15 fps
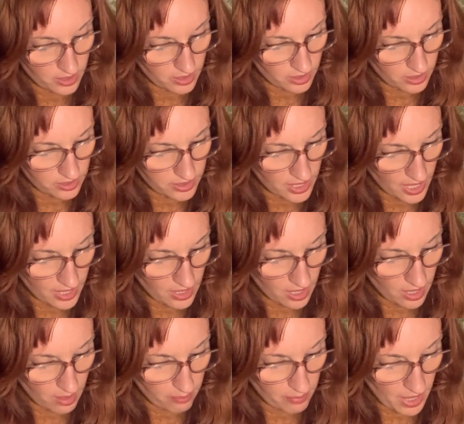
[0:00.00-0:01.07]
"They
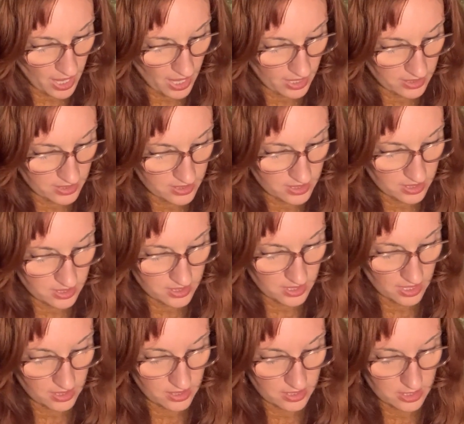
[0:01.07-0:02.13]
are man's,"
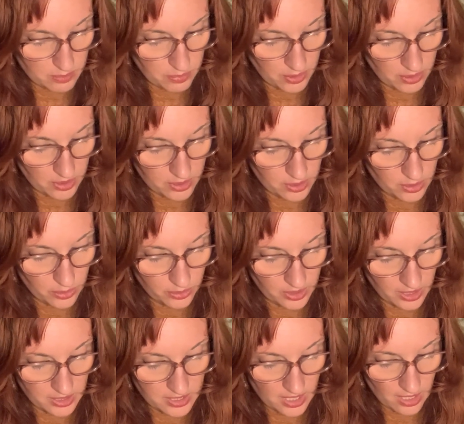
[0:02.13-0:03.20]
said the spirit,
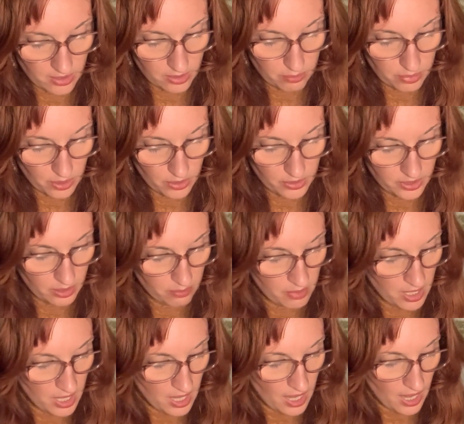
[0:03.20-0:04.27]
looking down upon them,
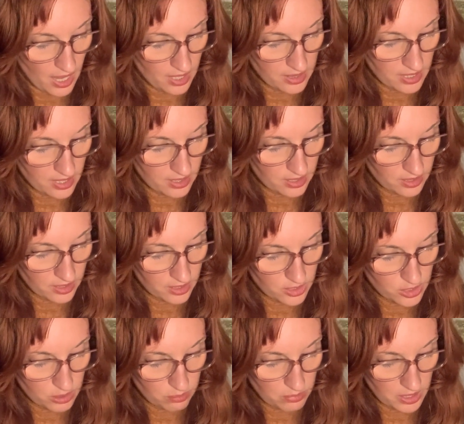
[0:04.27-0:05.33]
"and they cling
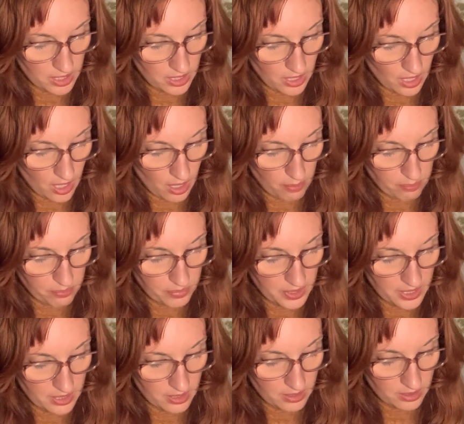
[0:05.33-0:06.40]
to me,
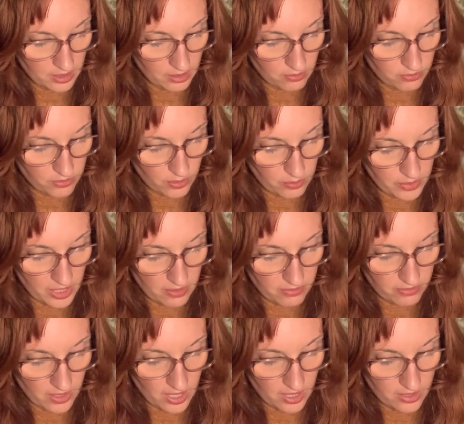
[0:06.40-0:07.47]
appealing from their
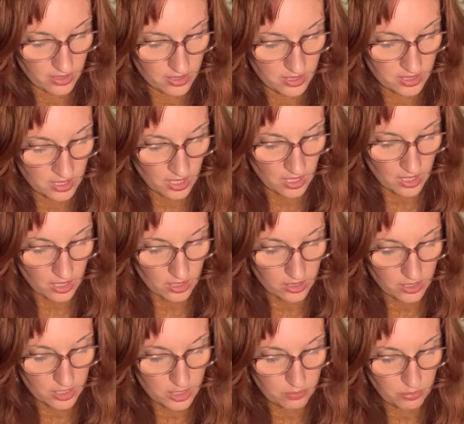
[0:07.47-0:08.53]
fathers.
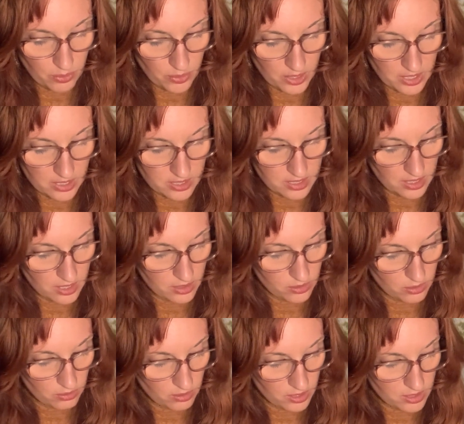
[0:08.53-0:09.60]
This boy is
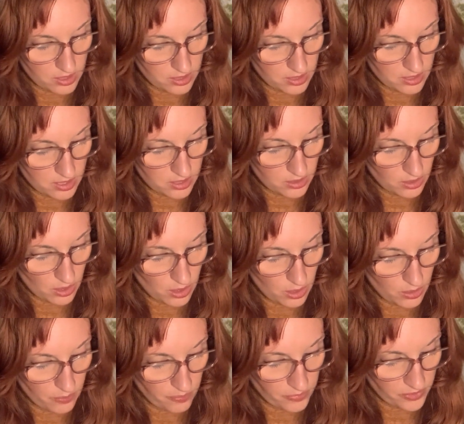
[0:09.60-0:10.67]
ignorant, this
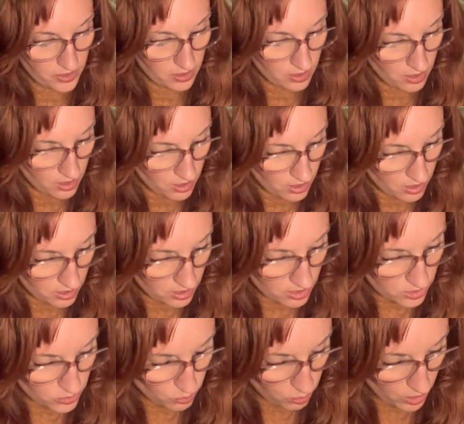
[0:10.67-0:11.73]
girl
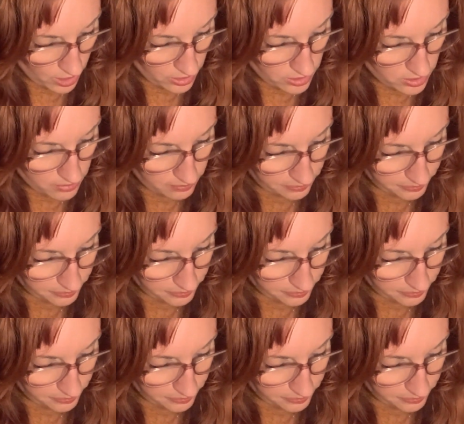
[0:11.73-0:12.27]
is want.